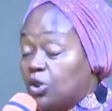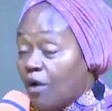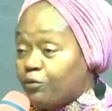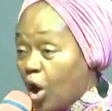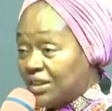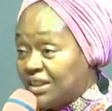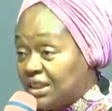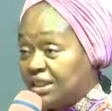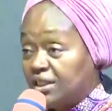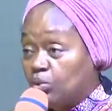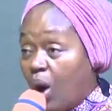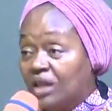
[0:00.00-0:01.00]
opposite of
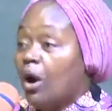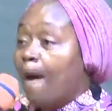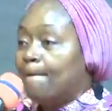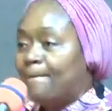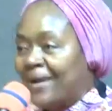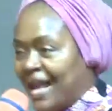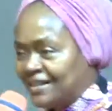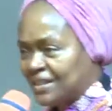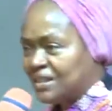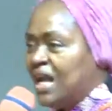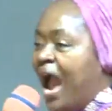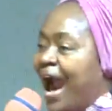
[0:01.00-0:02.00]
curses is what?
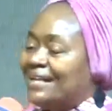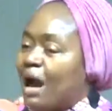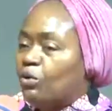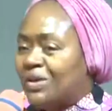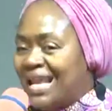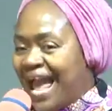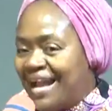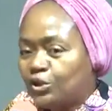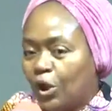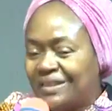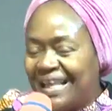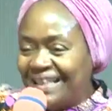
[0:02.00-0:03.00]
Blessing. And I would
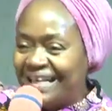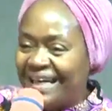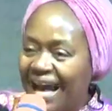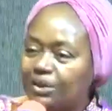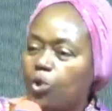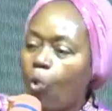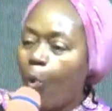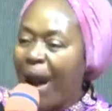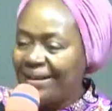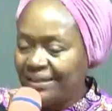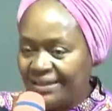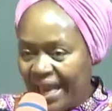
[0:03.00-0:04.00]
like to
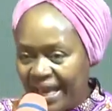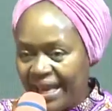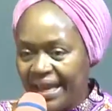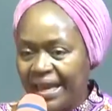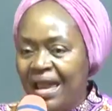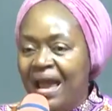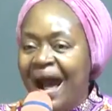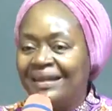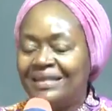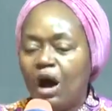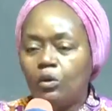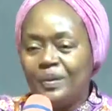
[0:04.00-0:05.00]
dedicate one day,
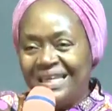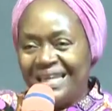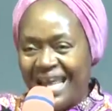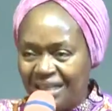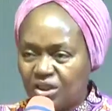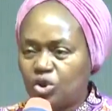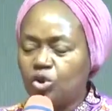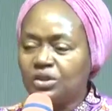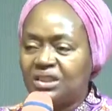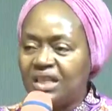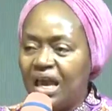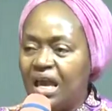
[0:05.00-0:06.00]
and that will be
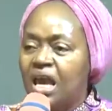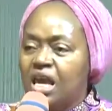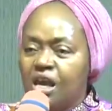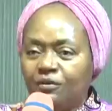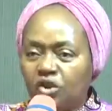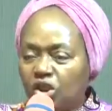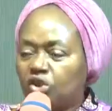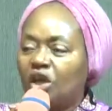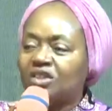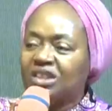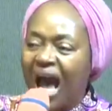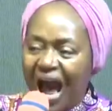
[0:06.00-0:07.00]
next Tuesday, if
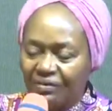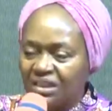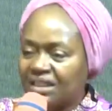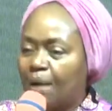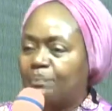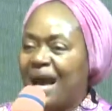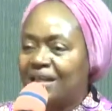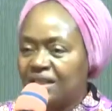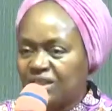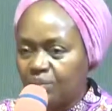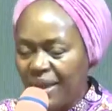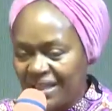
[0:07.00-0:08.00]
Jesus tarries
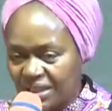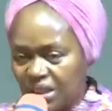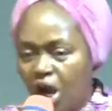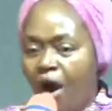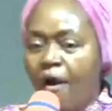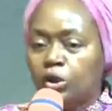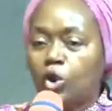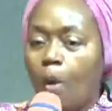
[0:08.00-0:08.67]
and by his mercy,